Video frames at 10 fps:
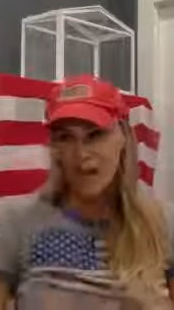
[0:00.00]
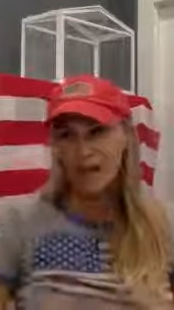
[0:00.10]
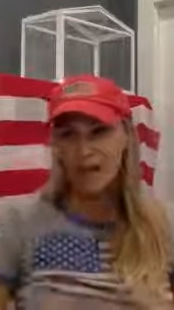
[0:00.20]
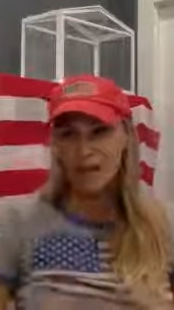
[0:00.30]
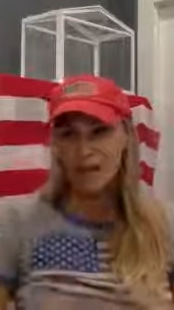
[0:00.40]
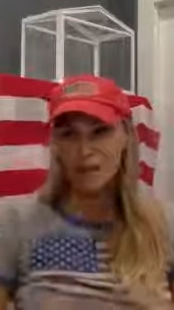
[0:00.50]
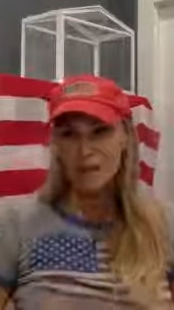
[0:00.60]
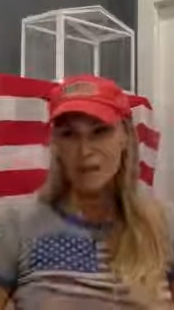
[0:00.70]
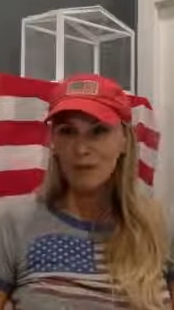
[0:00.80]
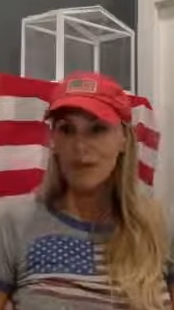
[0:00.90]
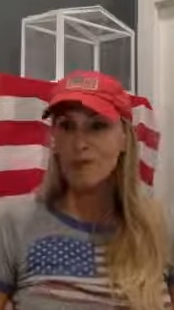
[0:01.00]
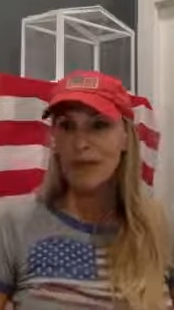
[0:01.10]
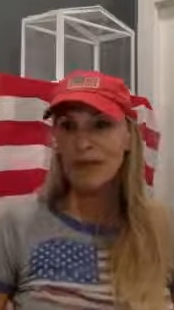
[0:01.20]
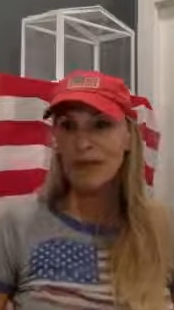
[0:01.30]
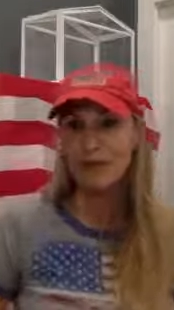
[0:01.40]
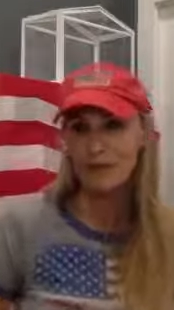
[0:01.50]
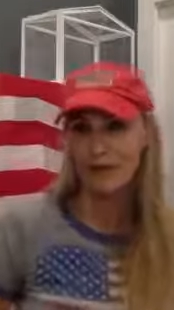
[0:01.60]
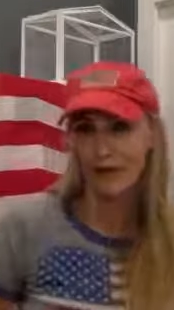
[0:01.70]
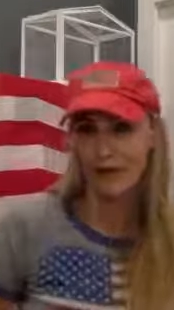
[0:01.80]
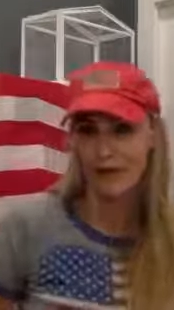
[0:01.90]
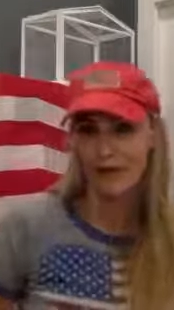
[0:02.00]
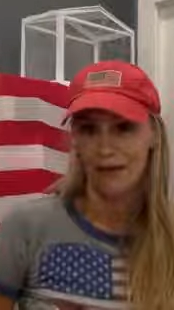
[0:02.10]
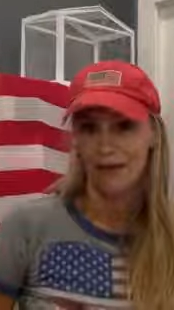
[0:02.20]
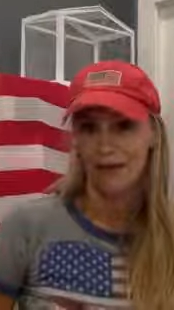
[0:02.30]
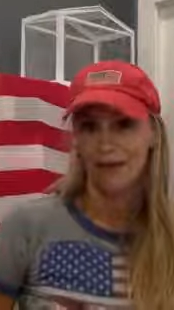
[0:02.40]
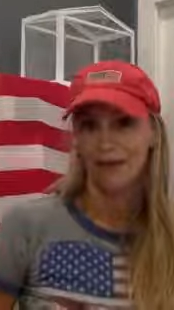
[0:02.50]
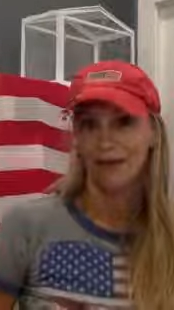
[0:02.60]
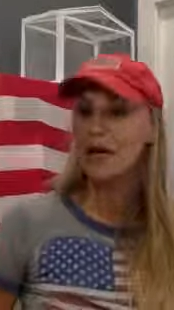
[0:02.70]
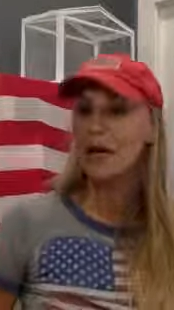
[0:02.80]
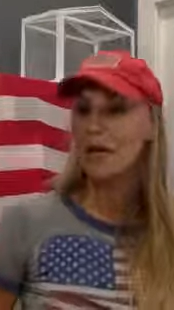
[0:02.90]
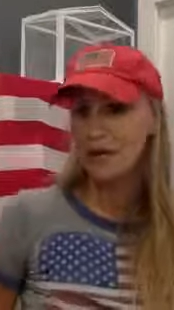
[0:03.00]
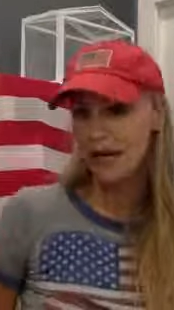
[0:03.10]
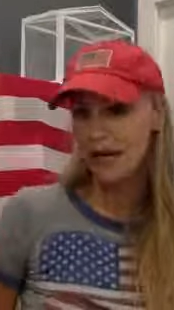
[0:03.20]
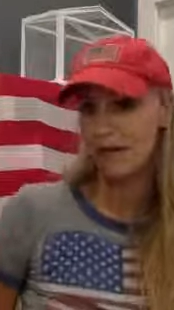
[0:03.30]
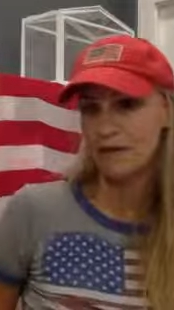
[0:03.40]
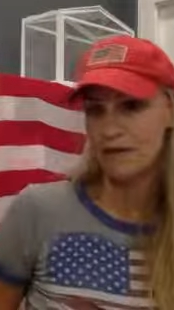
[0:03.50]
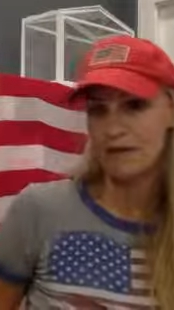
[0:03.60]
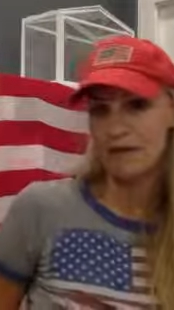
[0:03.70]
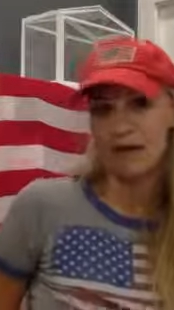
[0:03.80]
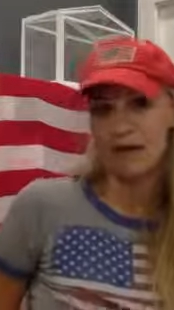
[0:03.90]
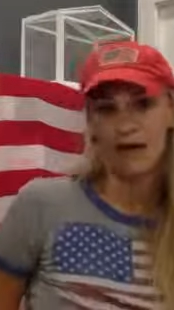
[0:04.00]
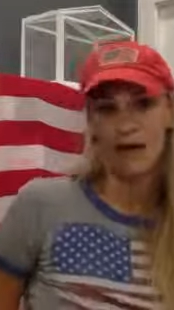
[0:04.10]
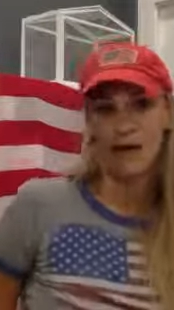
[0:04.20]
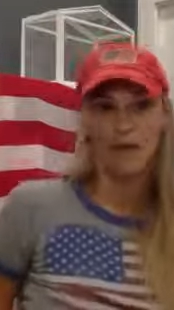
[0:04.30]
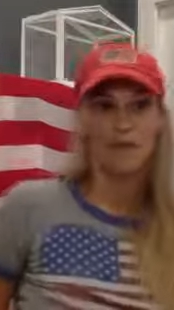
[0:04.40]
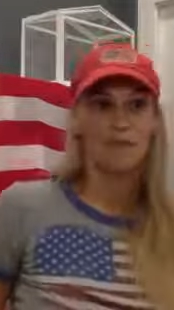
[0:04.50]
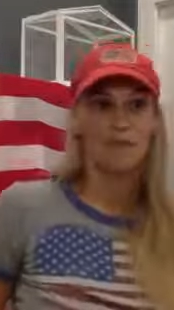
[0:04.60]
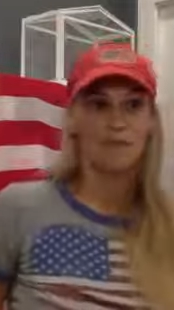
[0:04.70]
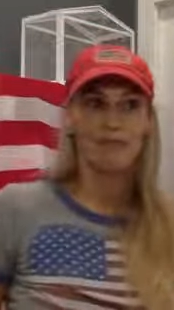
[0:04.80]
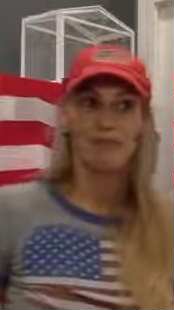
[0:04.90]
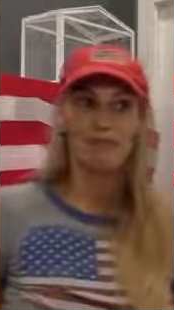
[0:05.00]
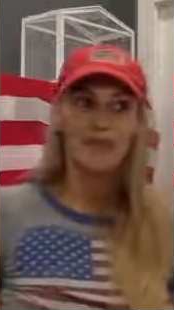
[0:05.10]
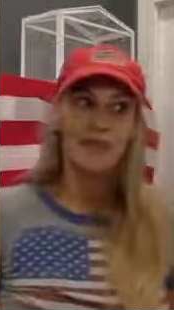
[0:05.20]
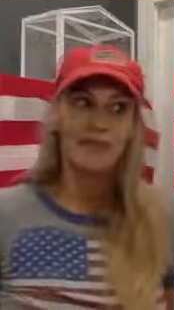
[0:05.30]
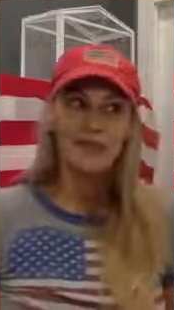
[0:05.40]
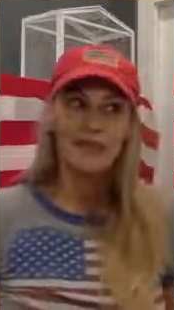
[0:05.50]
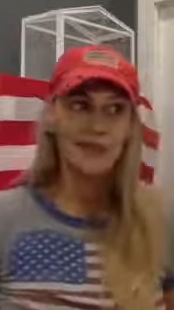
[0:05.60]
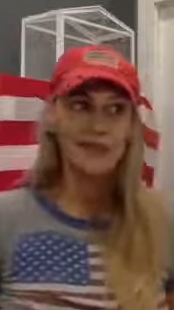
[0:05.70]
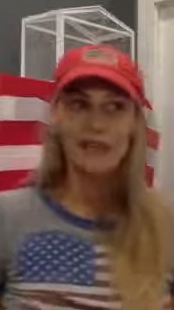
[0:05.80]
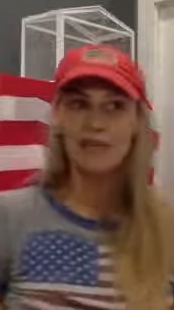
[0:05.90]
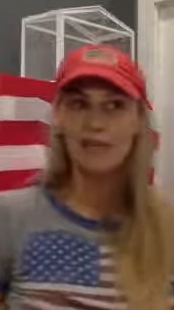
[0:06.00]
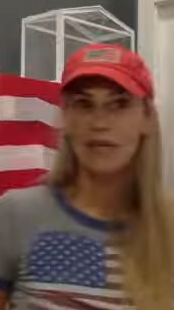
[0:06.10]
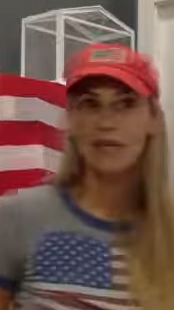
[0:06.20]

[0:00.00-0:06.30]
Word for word: uh, people who remembered me from an open house um, that didn't even give me